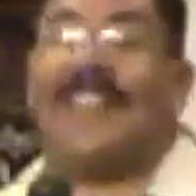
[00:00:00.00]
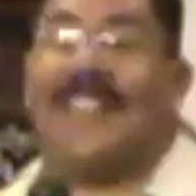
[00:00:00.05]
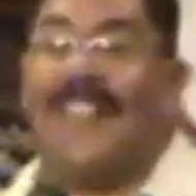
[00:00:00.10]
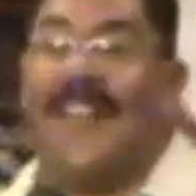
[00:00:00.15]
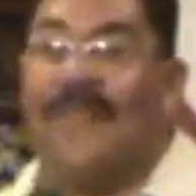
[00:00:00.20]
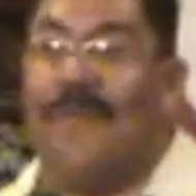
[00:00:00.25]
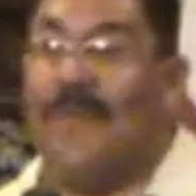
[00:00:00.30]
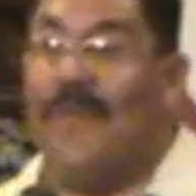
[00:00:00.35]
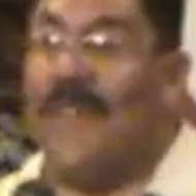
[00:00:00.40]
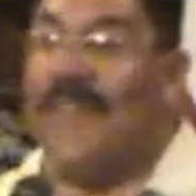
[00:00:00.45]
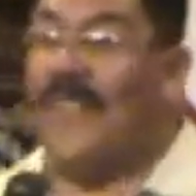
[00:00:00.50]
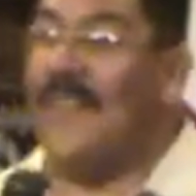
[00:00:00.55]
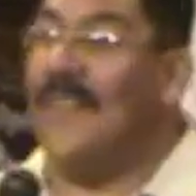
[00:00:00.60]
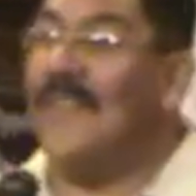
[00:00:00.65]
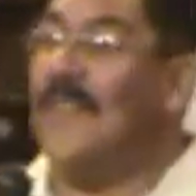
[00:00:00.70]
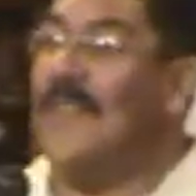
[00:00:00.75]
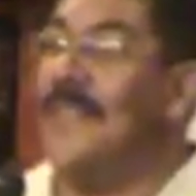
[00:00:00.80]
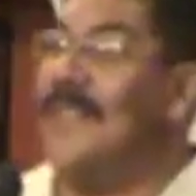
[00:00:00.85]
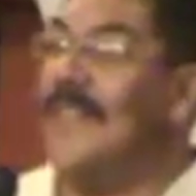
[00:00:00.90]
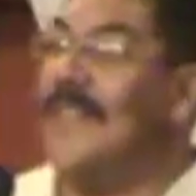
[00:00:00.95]
stuff we
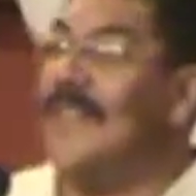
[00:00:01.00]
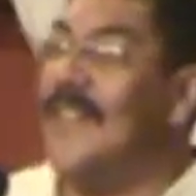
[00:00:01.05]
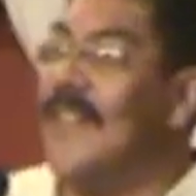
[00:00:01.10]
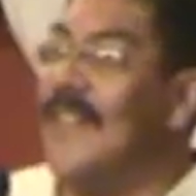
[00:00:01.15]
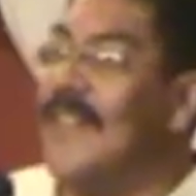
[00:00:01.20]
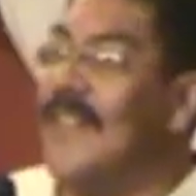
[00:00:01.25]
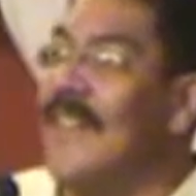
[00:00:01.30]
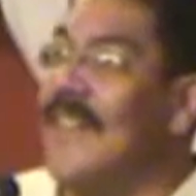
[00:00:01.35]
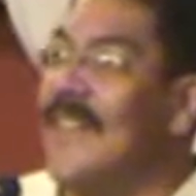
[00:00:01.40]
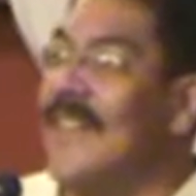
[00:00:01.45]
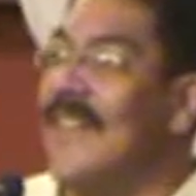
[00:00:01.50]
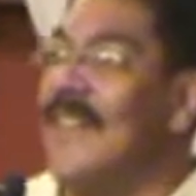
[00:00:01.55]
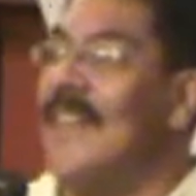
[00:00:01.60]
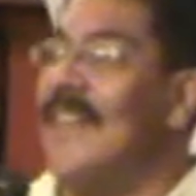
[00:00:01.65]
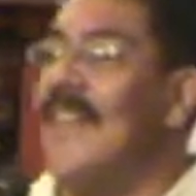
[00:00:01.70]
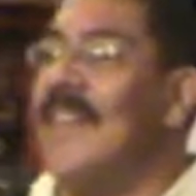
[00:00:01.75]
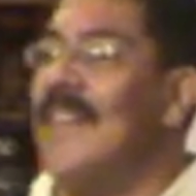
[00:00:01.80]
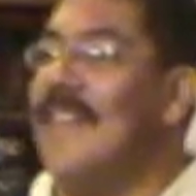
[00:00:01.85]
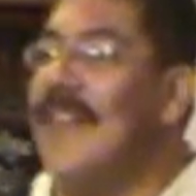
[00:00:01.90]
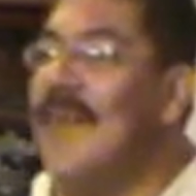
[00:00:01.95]
do.
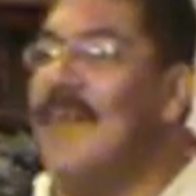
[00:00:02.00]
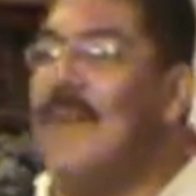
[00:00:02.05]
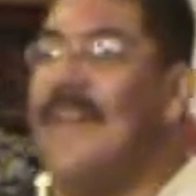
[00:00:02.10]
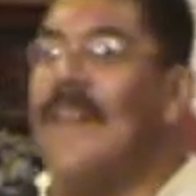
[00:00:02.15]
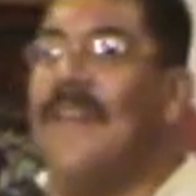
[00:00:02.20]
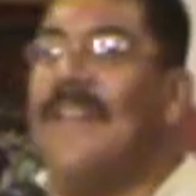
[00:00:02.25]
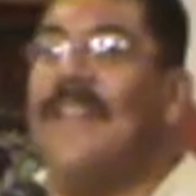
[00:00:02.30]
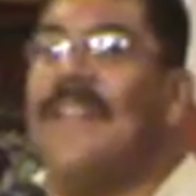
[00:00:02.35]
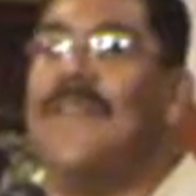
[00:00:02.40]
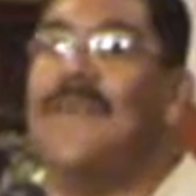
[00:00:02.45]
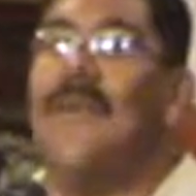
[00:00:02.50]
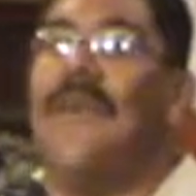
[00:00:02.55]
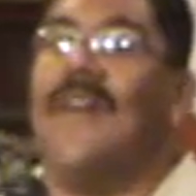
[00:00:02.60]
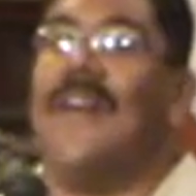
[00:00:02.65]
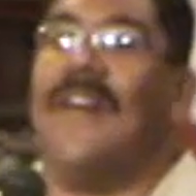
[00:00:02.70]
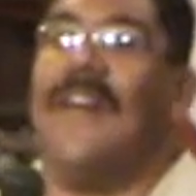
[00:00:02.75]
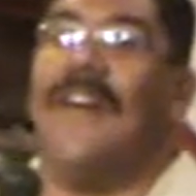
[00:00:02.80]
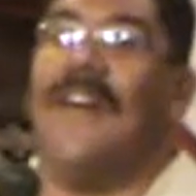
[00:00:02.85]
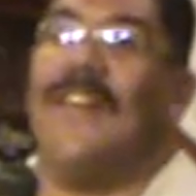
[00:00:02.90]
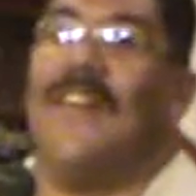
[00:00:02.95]
How many know he's
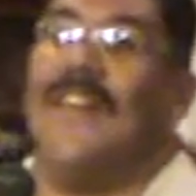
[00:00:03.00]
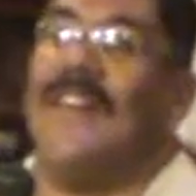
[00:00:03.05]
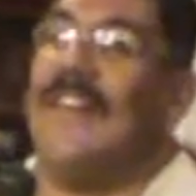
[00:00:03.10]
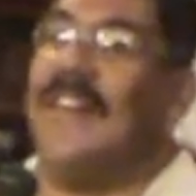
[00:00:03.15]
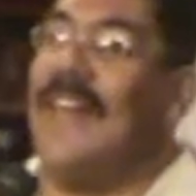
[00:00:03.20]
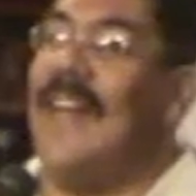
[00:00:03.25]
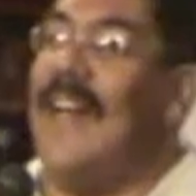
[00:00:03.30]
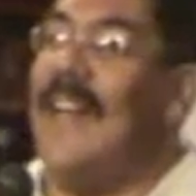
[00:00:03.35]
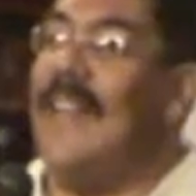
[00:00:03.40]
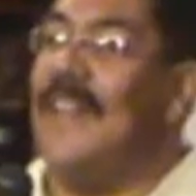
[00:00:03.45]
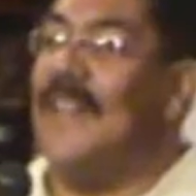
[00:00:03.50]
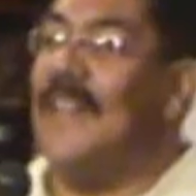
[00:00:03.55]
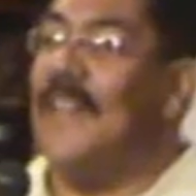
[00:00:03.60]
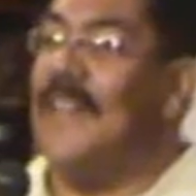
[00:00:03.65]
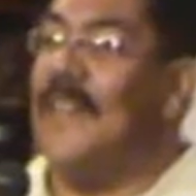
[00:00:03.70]
working on you tonight?